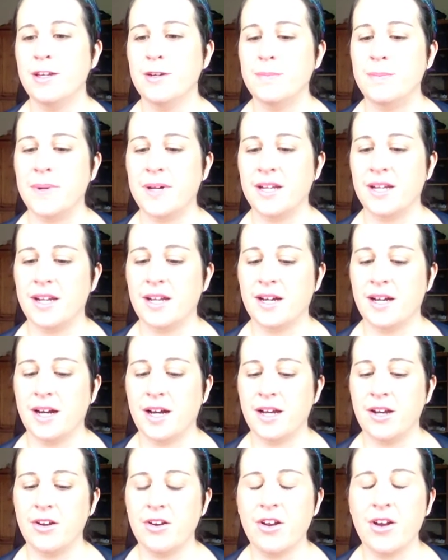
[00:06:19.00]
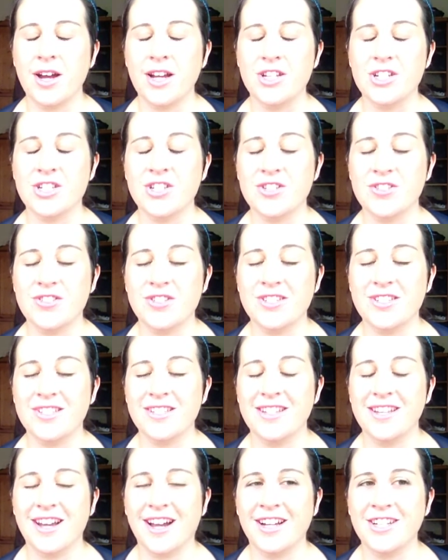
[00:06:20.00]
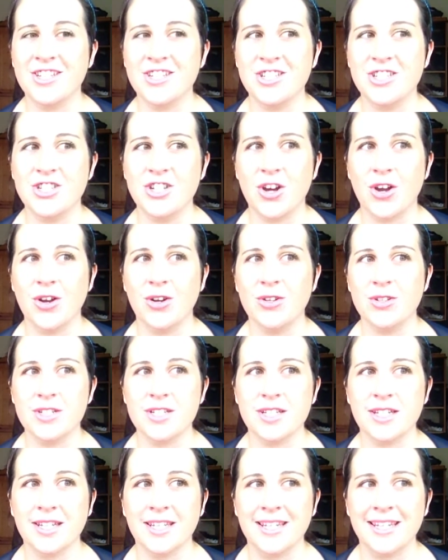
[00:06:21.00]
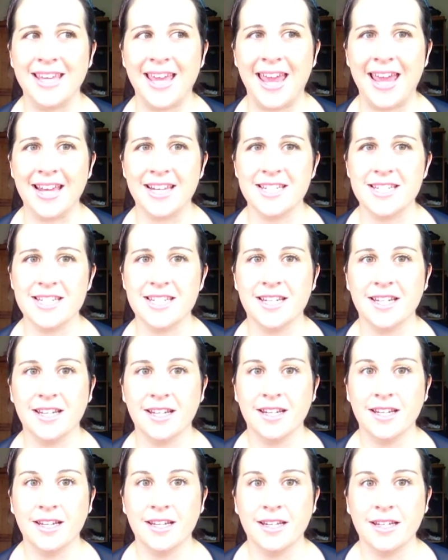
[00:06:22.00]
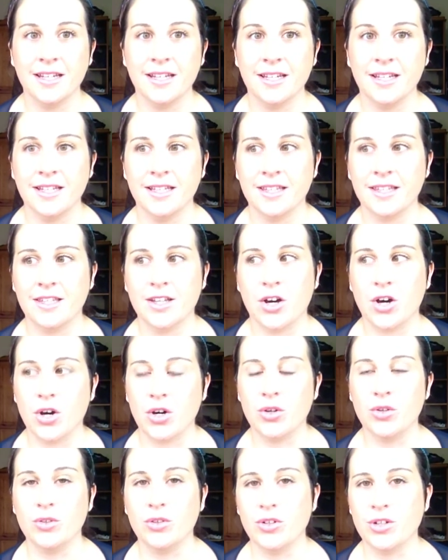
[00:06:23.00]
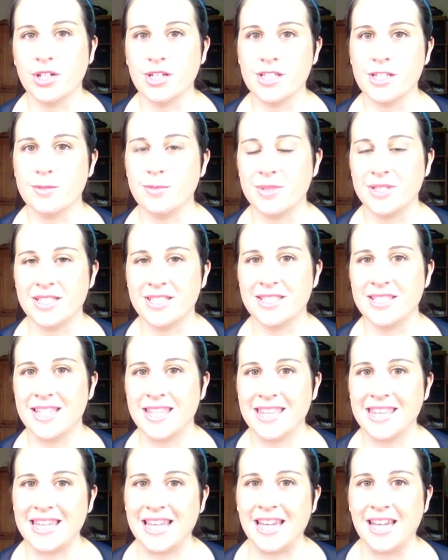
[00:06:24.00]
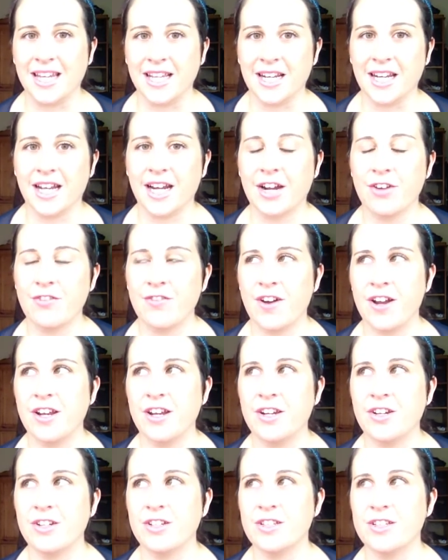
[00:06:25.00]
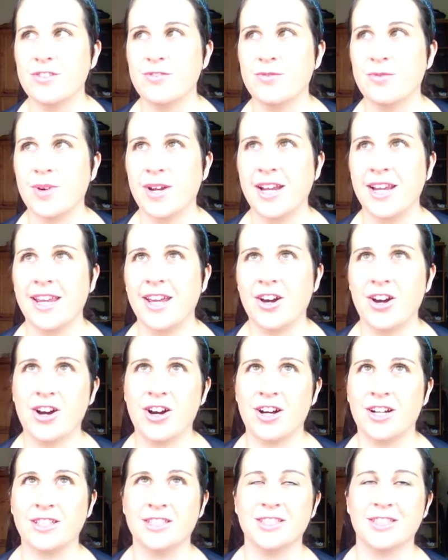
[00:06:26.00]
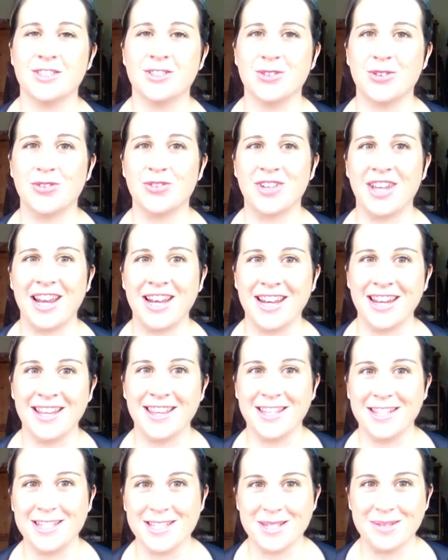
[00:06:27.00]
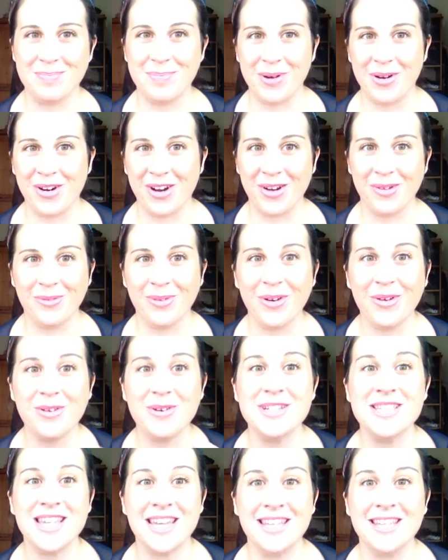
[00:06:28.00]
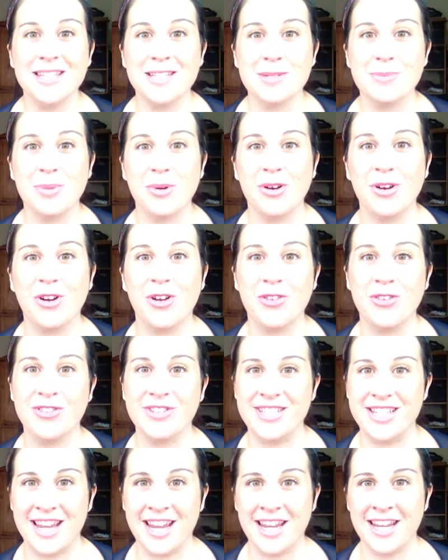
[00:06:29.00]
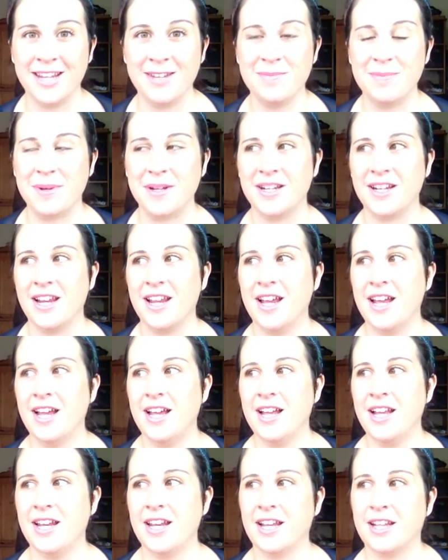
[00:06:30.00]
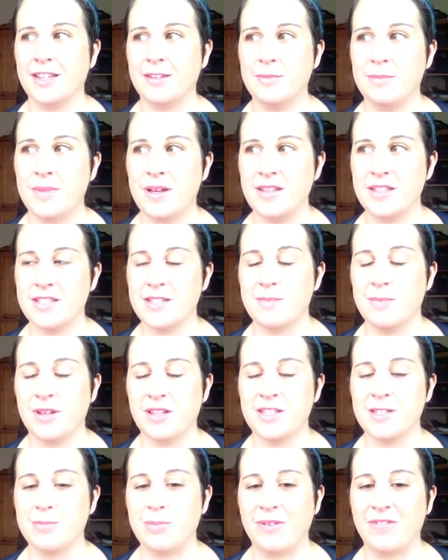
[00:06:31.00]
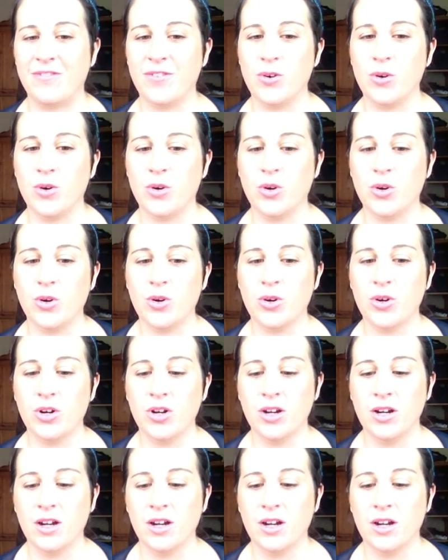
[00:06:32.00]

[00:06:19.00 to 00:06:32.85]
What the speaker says: But I don't know, I just don't get the whole Christmas thing. Like I find it really hard to sort of get in the spirit. We're always in the spirit on the day, but like months and months before,